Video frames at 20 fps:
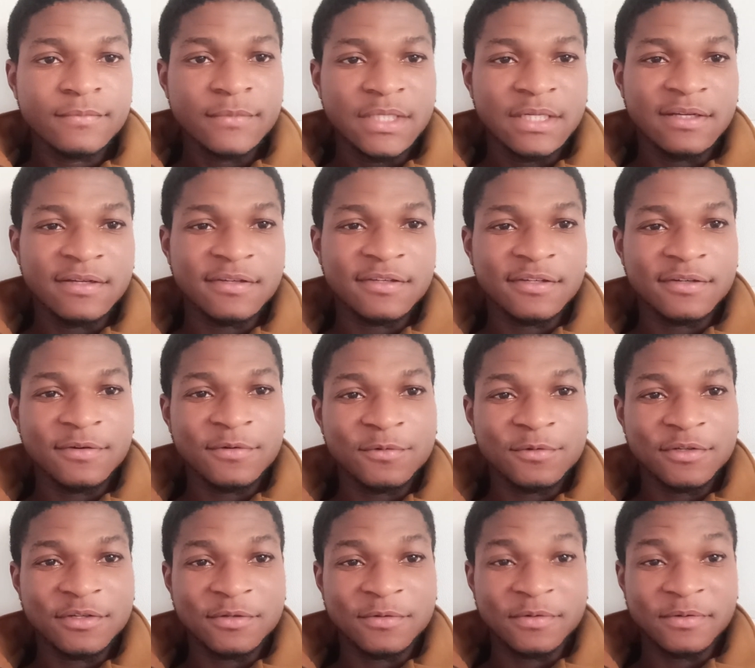it's
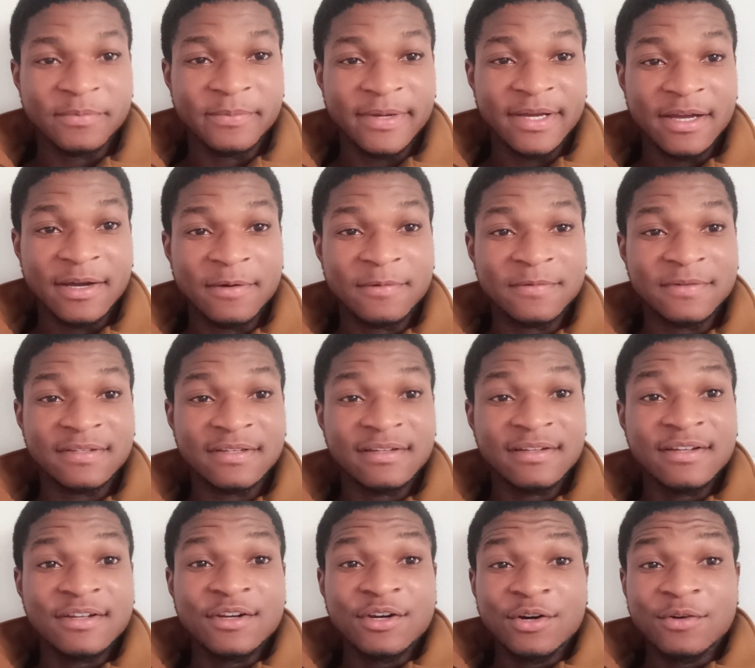also about
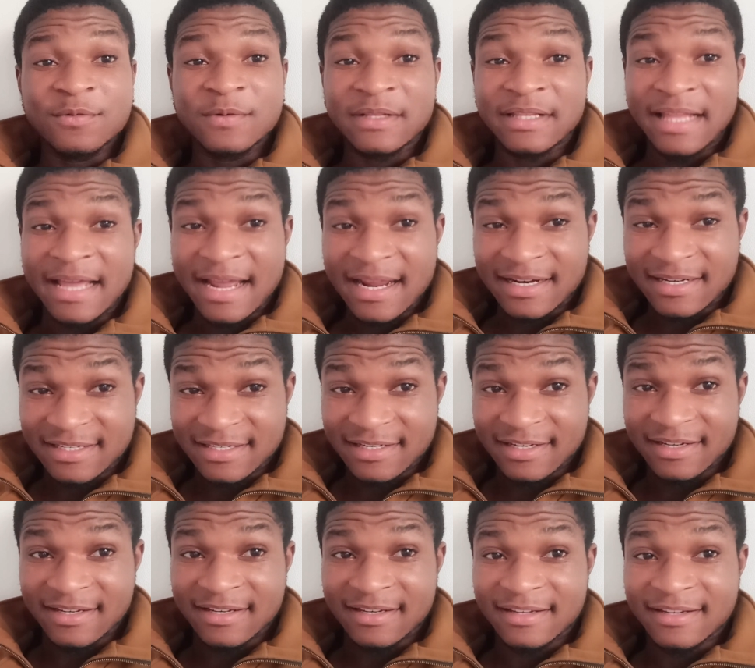
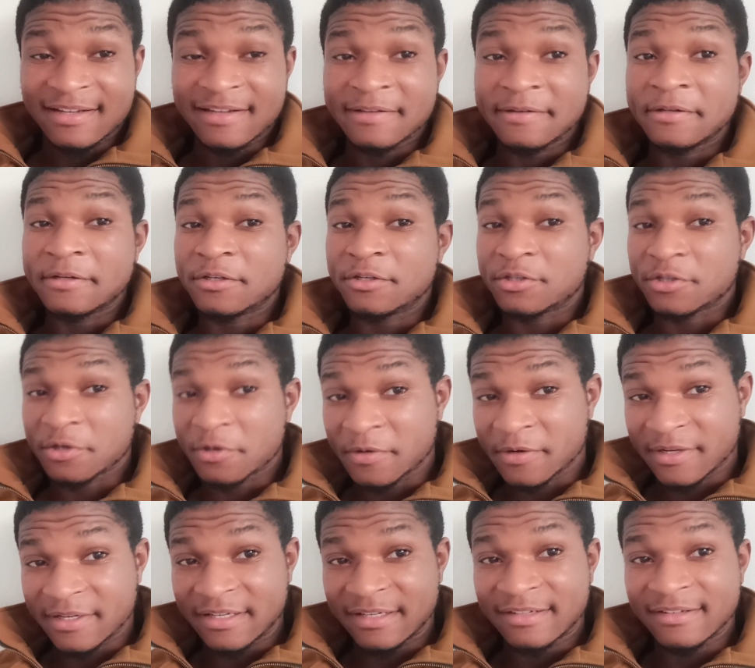relaxing and
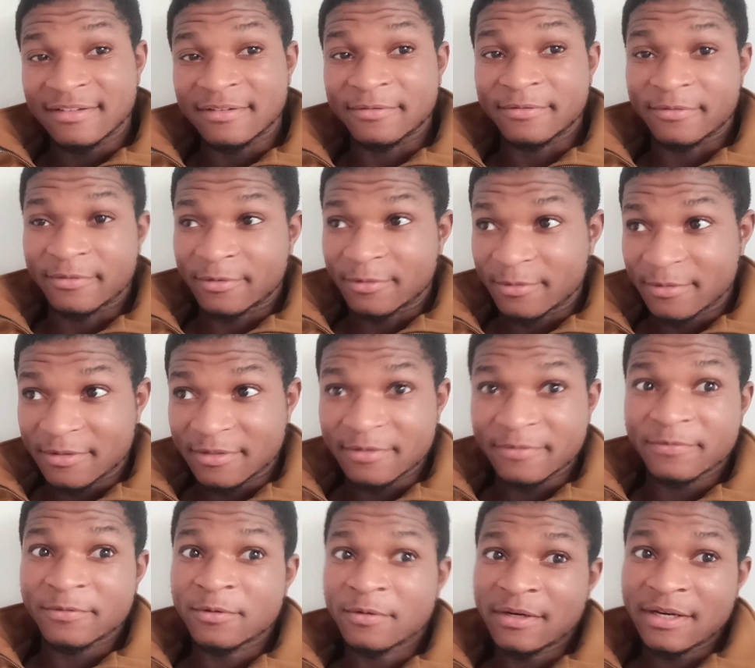enjoying the fruits
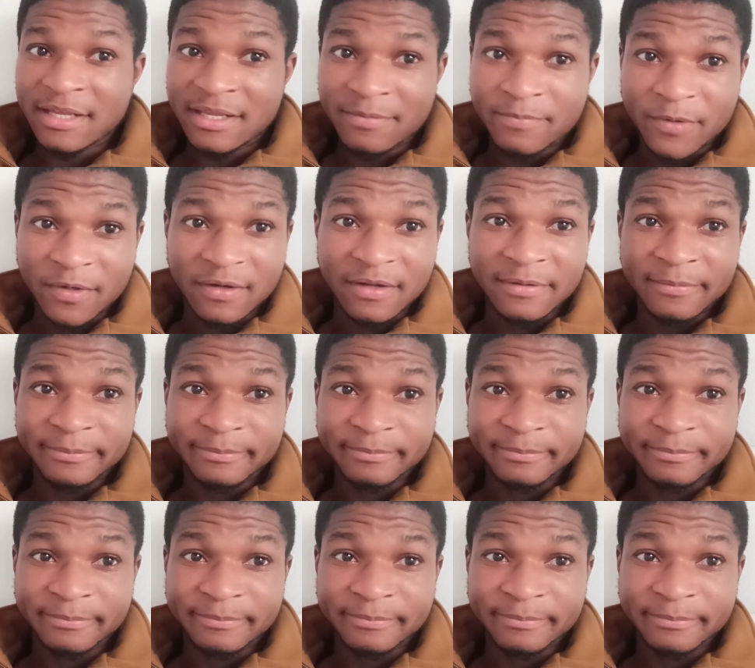of your labor